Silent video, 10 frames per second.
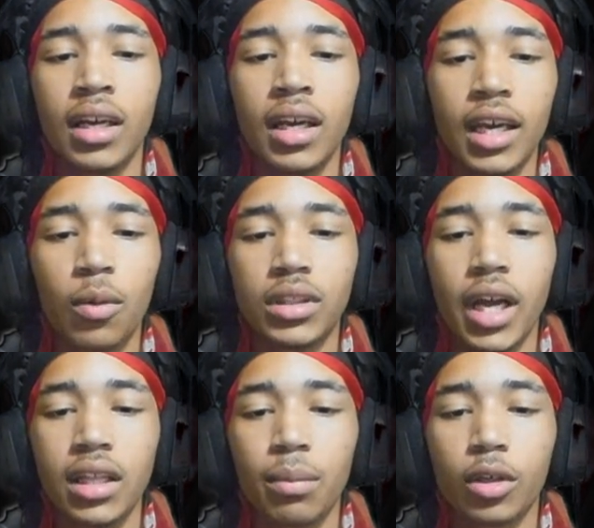It was nothing
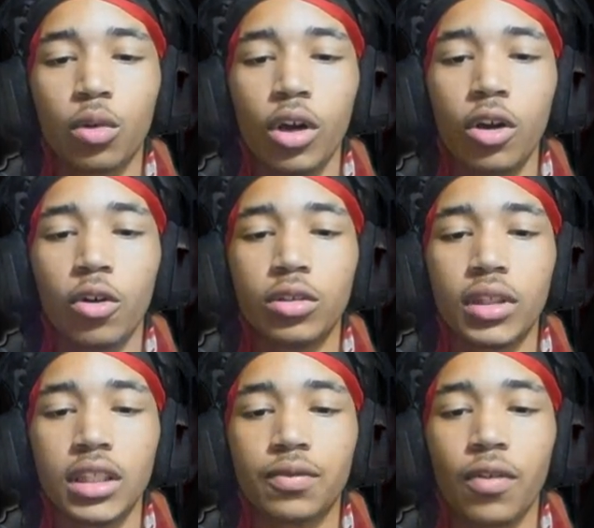but crows, as
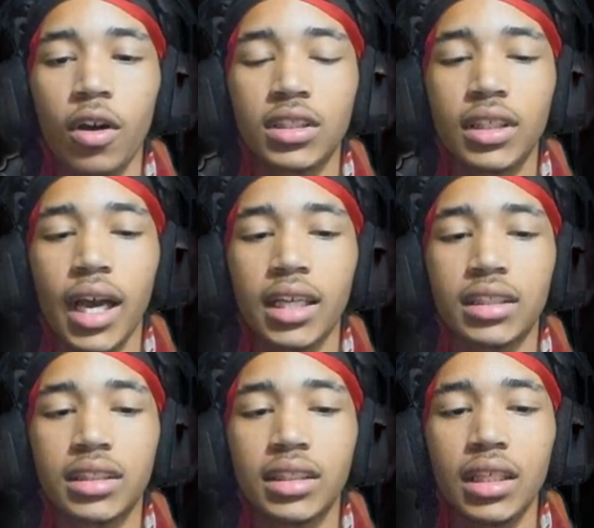far as the eye could
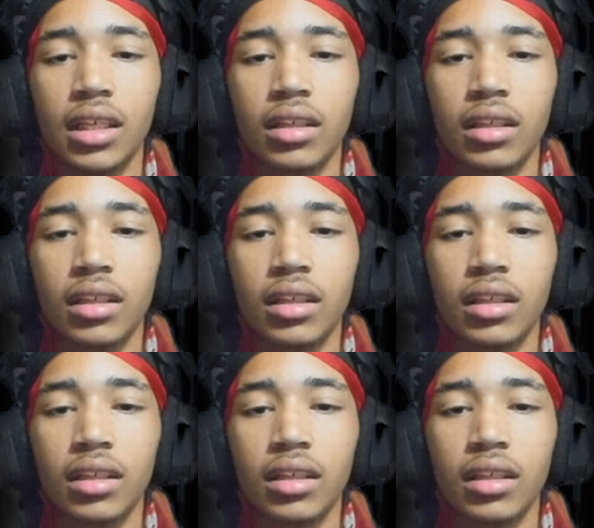see.